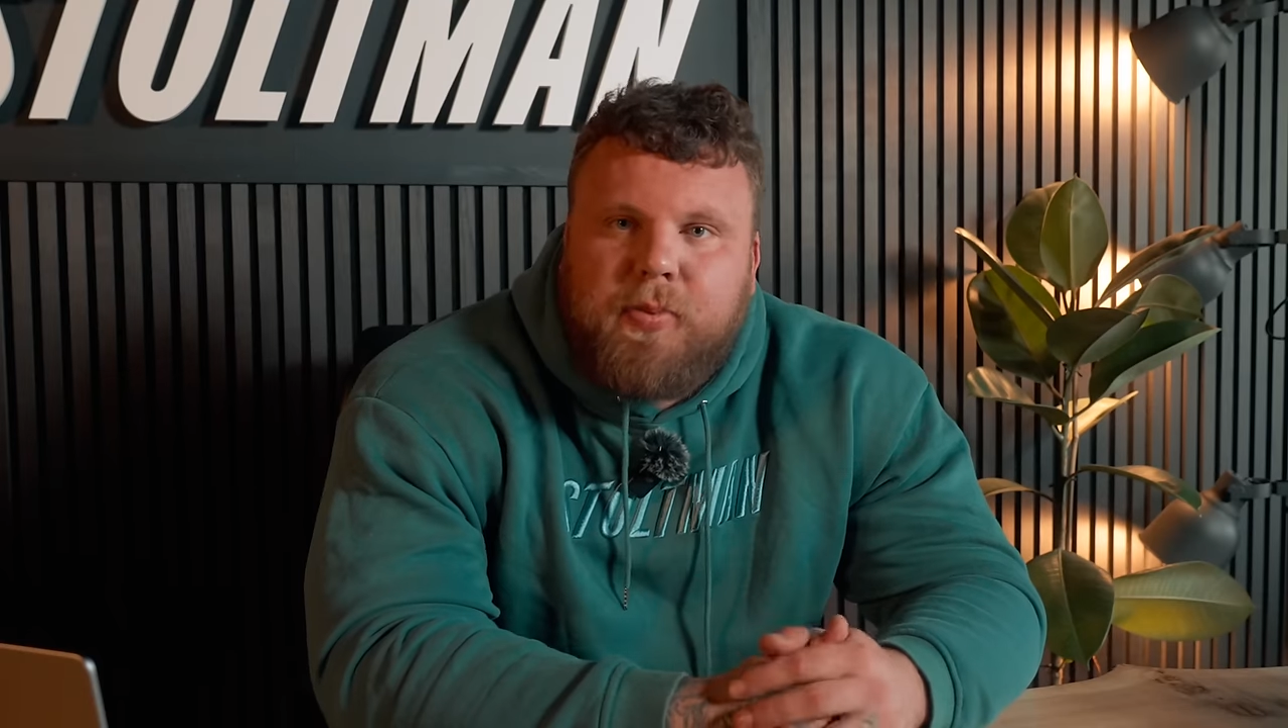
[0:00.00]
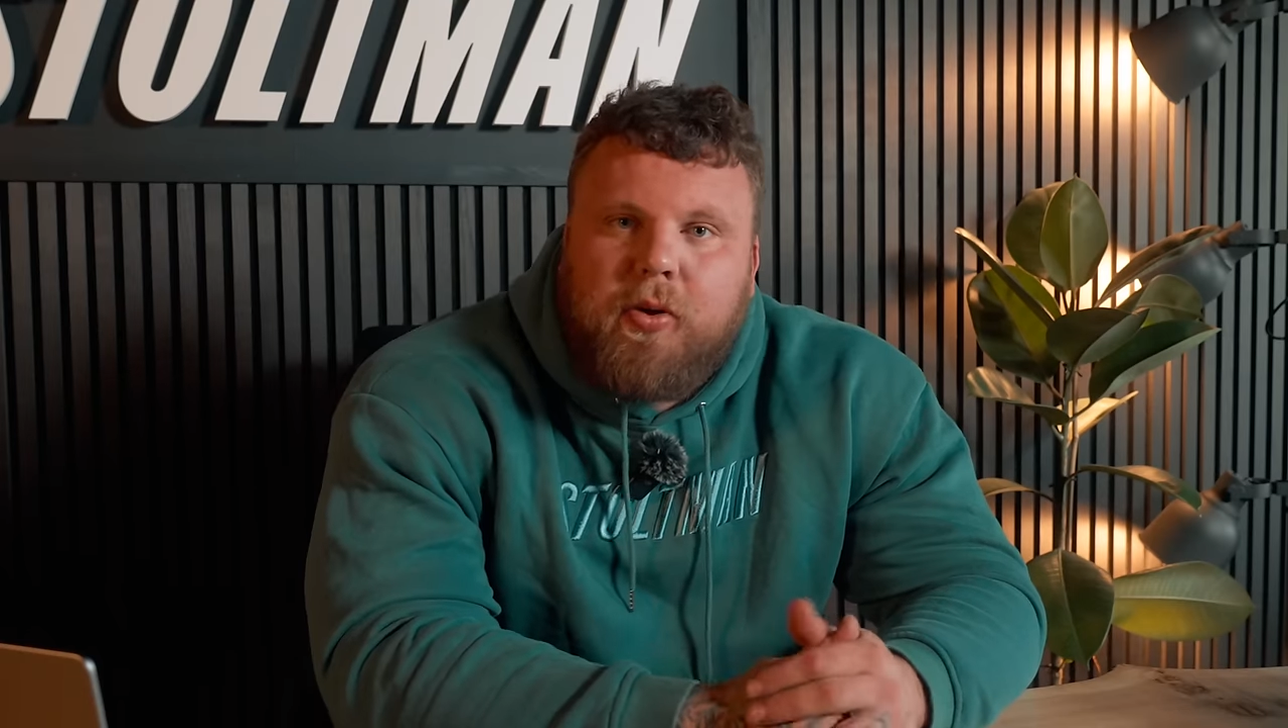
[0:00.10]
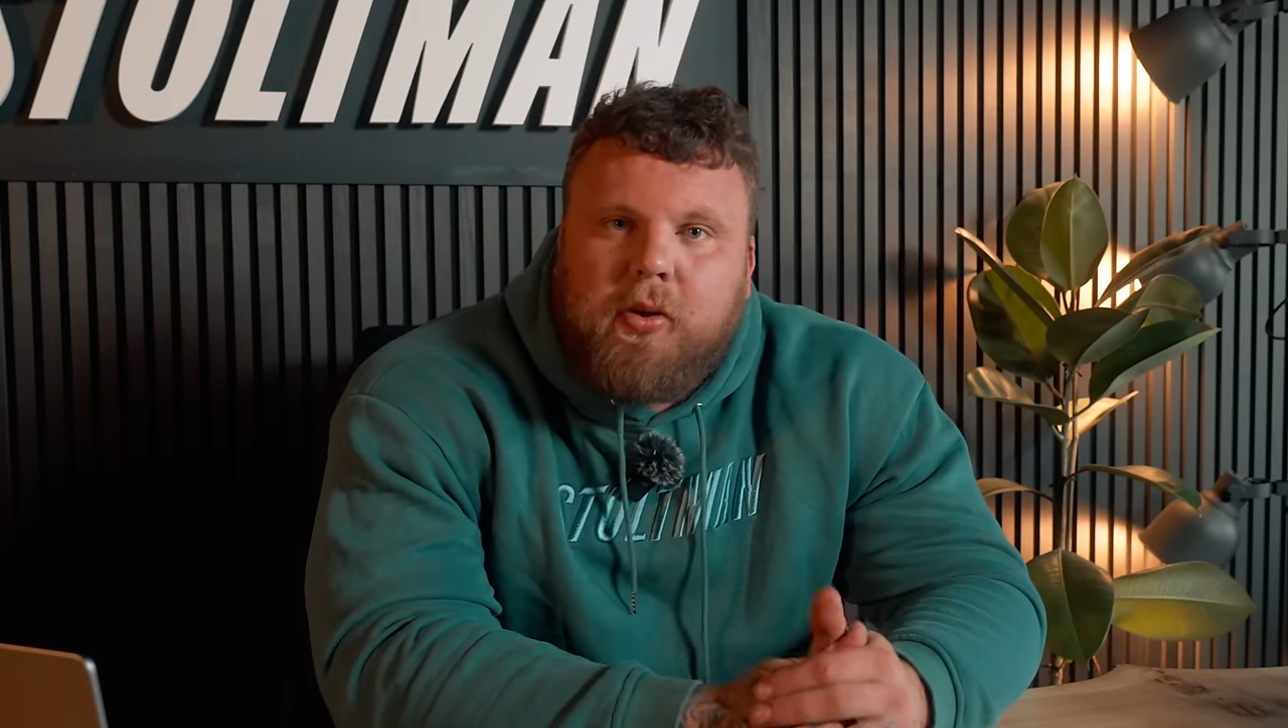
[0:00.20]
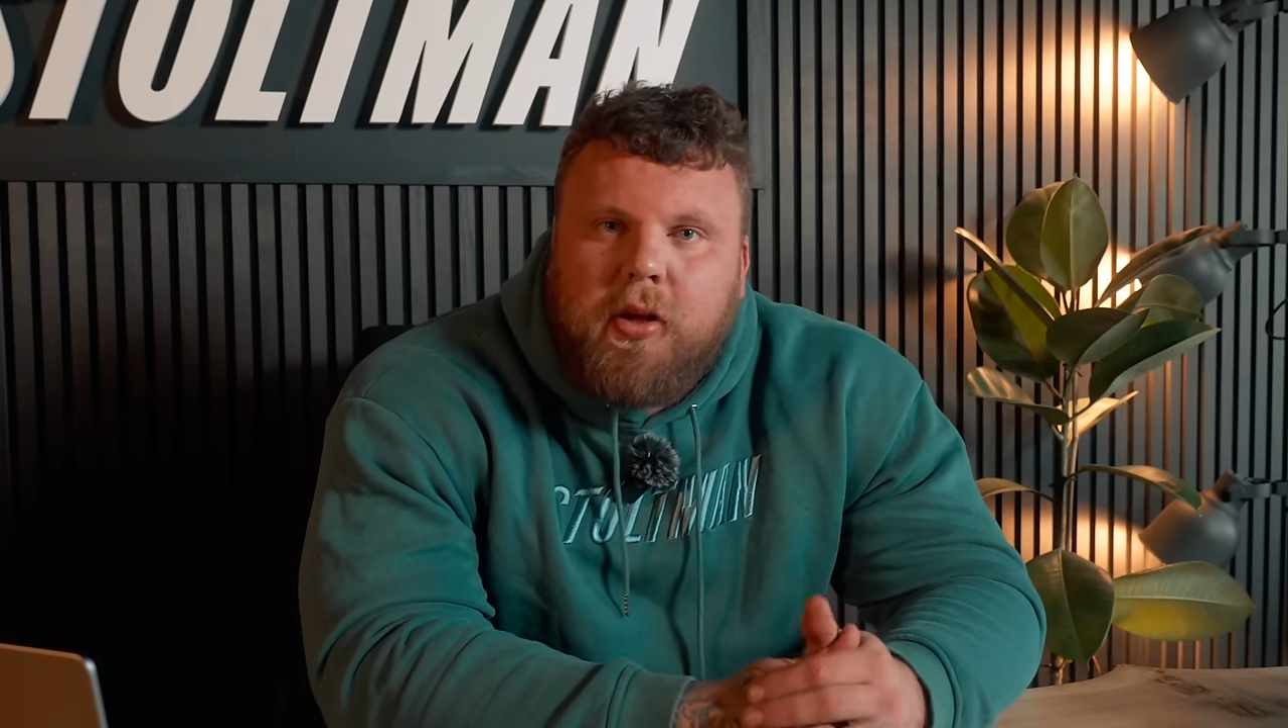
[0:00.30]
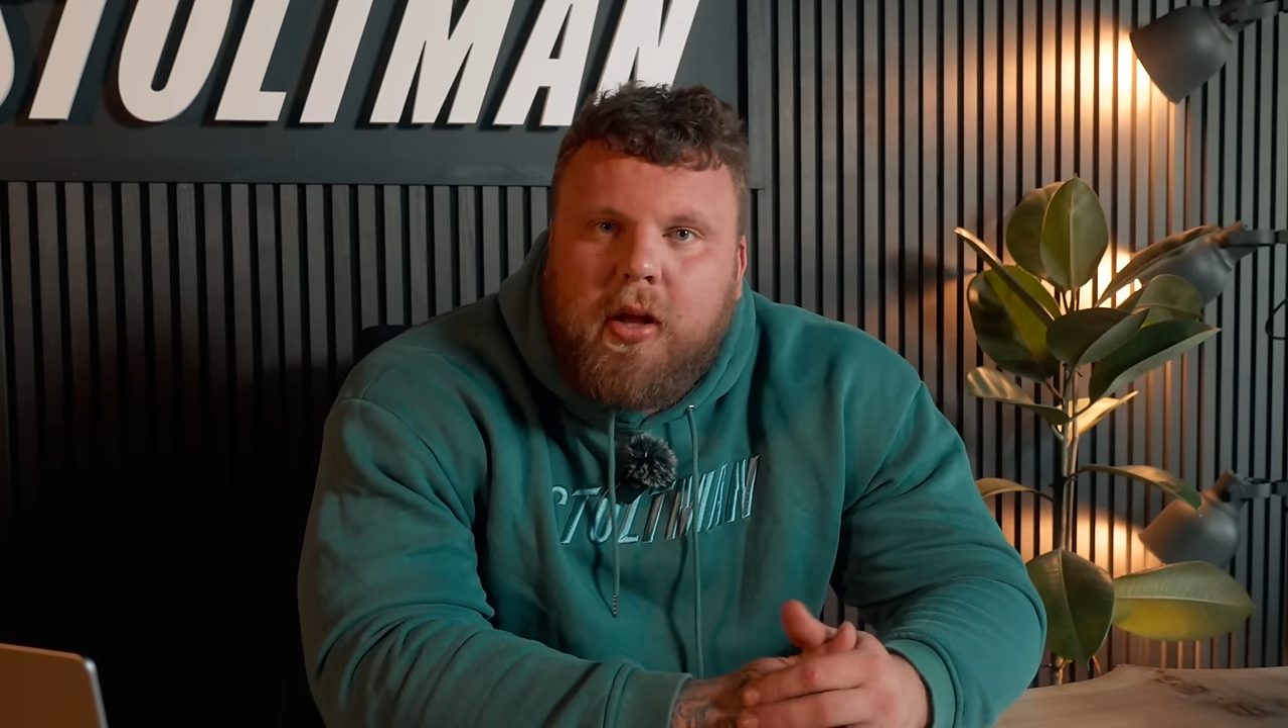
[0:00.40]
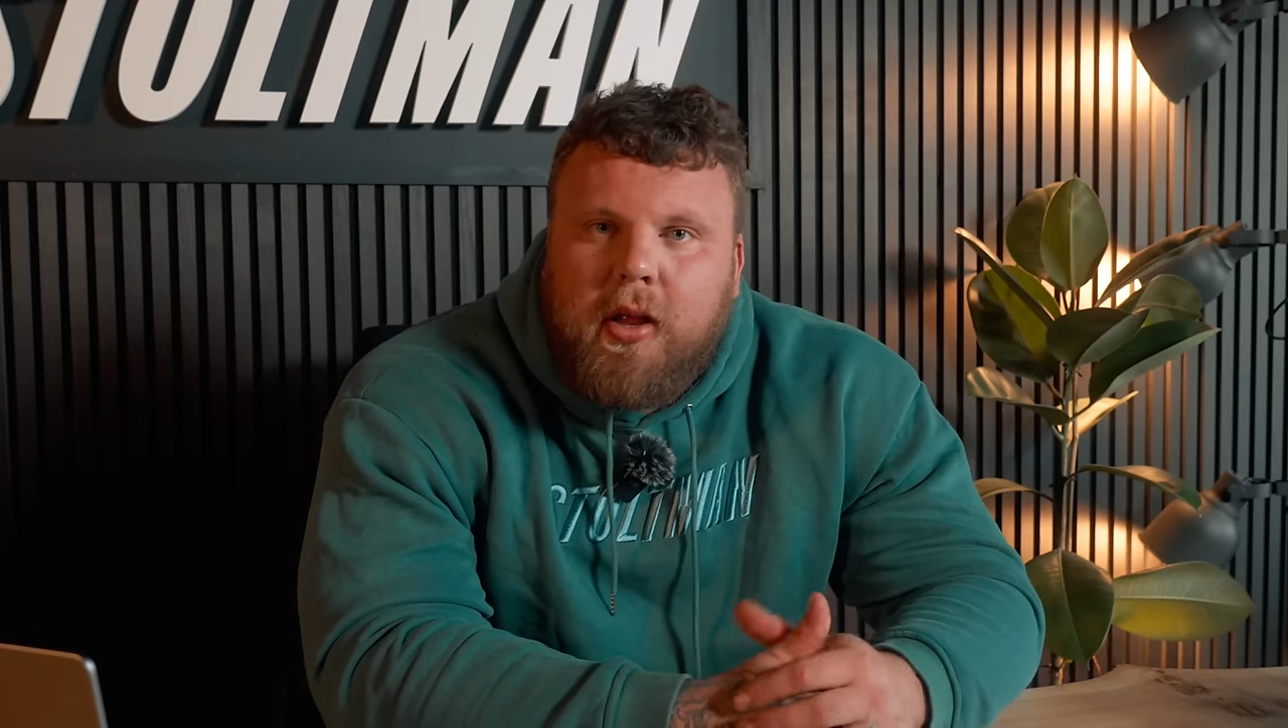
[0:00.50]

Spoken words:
pull